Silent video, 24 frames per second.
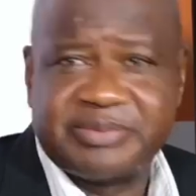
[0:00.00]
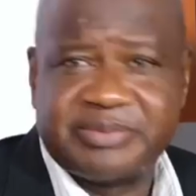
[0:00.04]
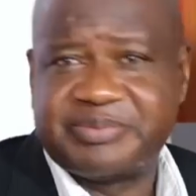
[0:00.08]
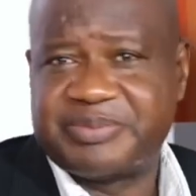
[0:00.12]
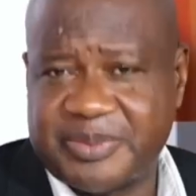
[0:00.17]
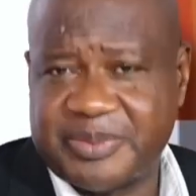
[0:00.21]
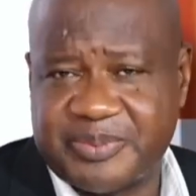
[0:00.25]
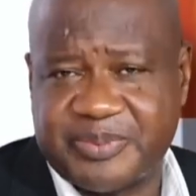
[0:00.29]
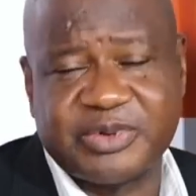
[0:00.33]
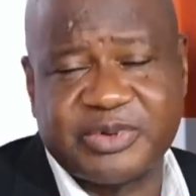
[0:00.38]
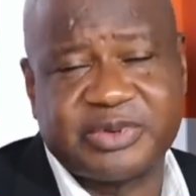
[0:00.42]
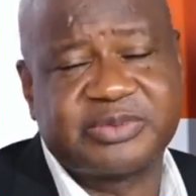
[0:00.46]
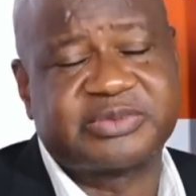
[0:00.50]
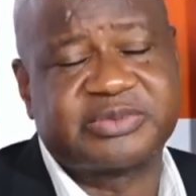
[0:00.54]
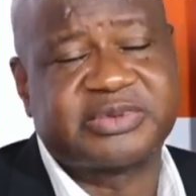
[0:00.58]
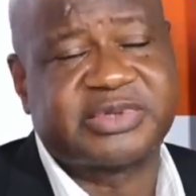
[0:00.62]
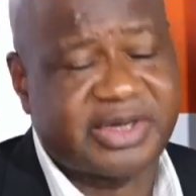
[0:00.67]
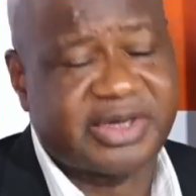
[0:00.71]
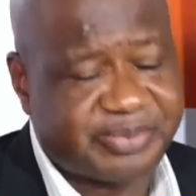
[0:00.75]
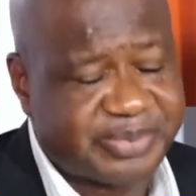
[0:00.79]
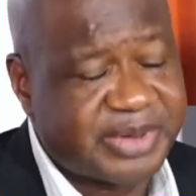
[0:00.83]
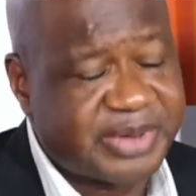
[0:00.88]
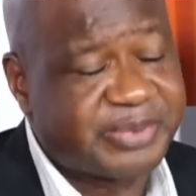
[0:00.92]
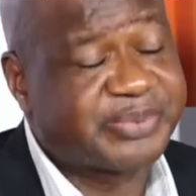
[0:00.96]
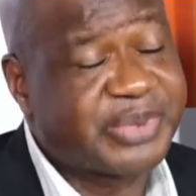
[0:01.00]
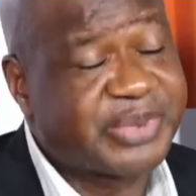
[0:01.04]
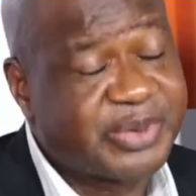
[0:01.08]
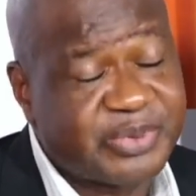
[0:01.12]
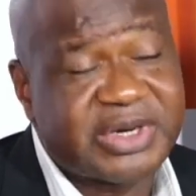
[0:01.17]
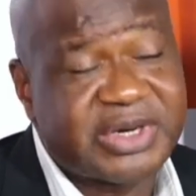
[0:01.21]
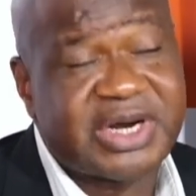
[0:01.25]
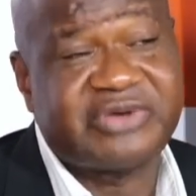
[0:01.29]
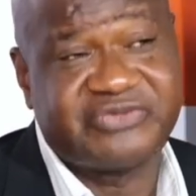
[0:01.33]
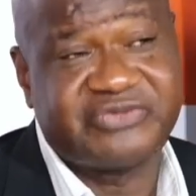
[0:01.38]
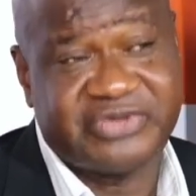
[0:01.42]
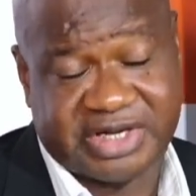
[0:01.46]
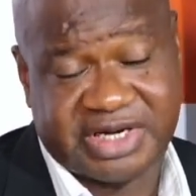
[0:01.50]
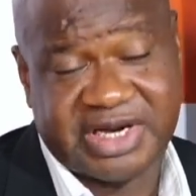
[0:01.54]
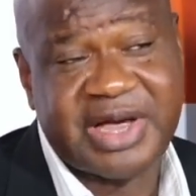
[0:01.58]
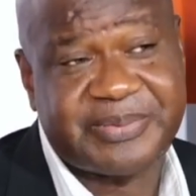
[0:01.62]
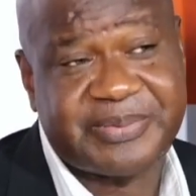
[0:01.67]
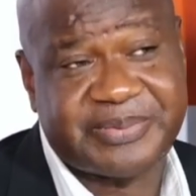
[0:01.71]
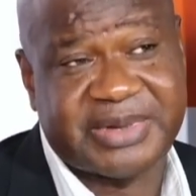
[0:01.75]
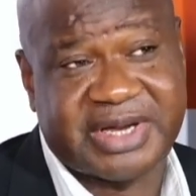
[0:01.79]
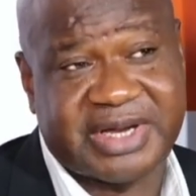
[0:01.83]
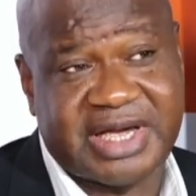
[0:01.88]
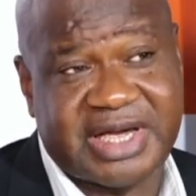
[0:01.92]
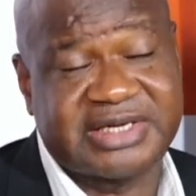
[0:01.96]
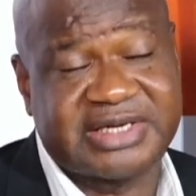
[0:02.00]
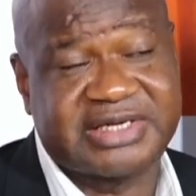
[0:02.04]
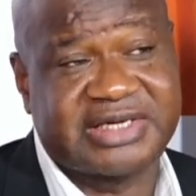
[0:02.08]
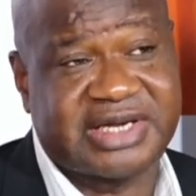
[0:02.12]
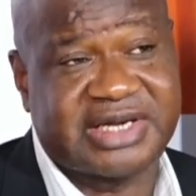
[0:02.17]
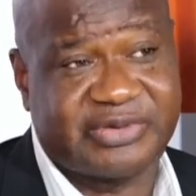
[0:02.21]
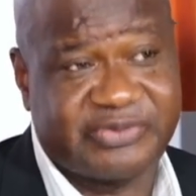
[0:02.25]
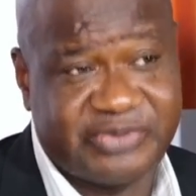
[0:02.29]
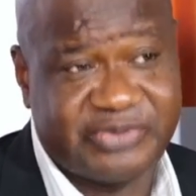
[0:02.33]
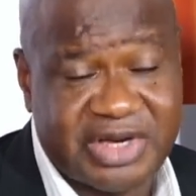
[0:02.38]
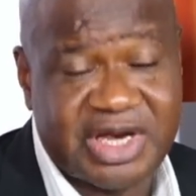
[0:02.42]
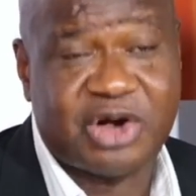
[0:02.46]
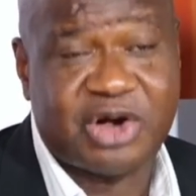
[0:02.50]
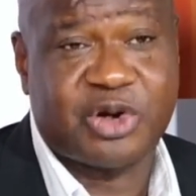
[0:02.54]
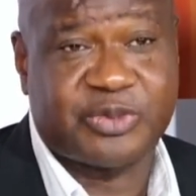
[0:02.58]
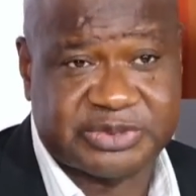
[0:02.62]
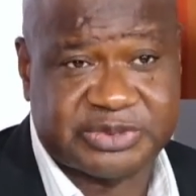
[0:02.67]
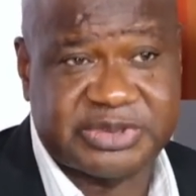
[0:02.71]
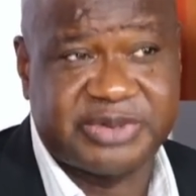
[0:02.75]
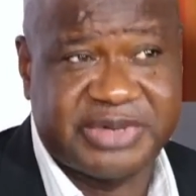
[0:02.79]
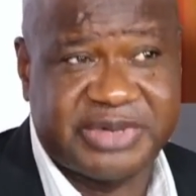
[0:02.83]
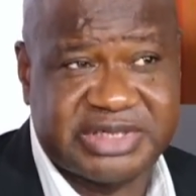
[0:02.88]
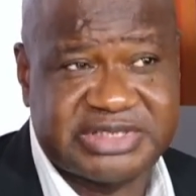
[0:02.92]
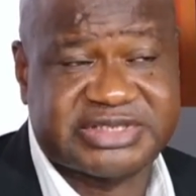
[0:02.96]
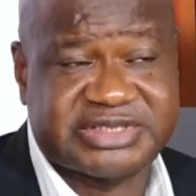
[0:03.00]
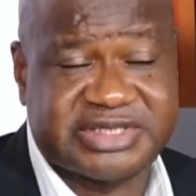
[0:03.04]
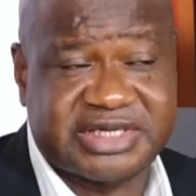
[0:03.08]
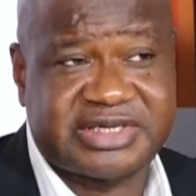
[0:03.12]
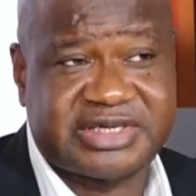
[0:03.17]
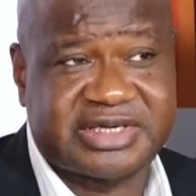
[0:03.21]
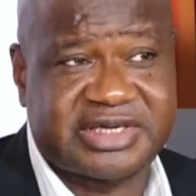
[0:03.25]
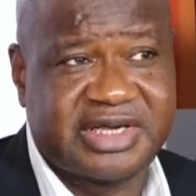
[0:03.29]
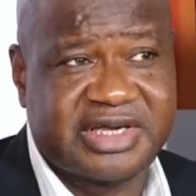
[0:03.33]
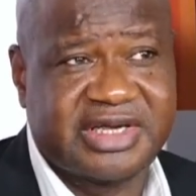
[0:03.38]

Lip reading: people are very happy, and we are optimistic.